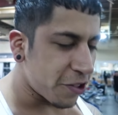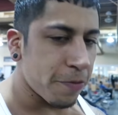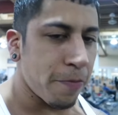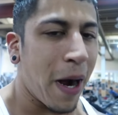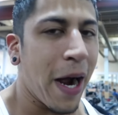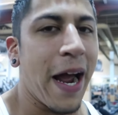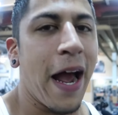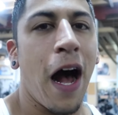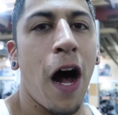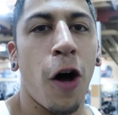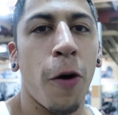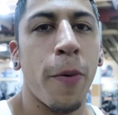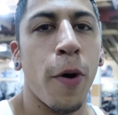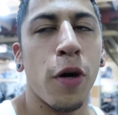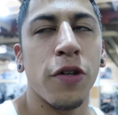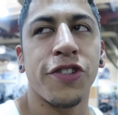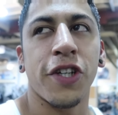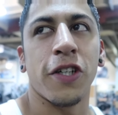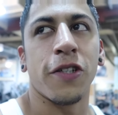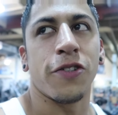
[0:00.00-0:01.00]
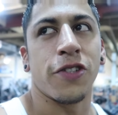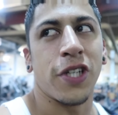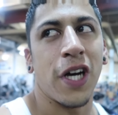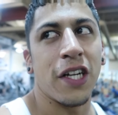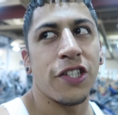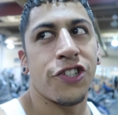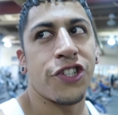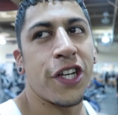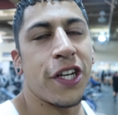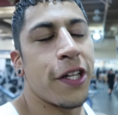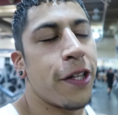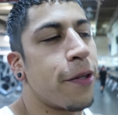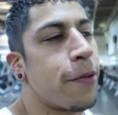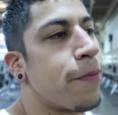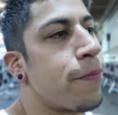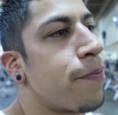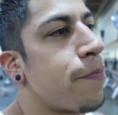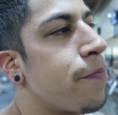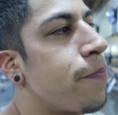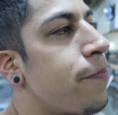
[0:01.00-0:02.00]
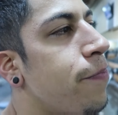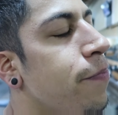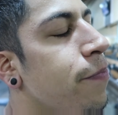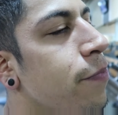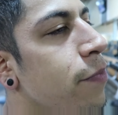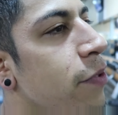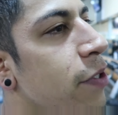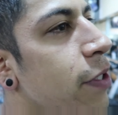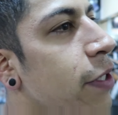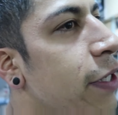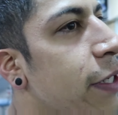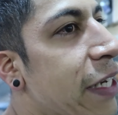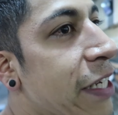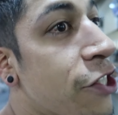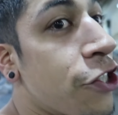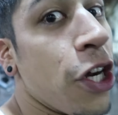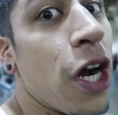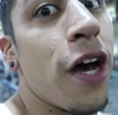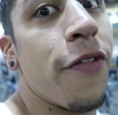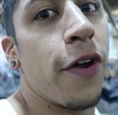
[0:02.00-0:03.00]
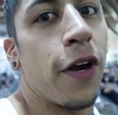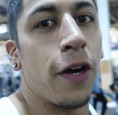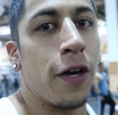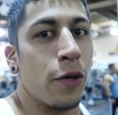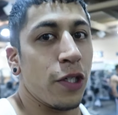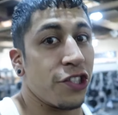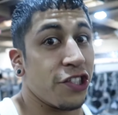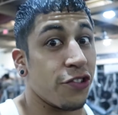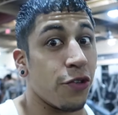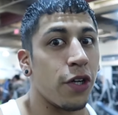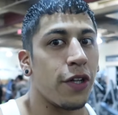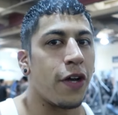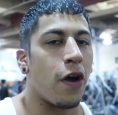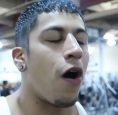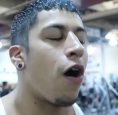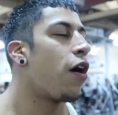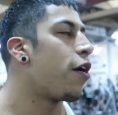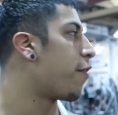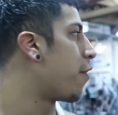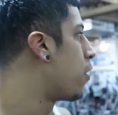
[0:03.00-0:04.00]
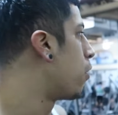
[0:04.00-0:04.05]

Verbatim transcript: it? My elbows are touching each other, which is really hard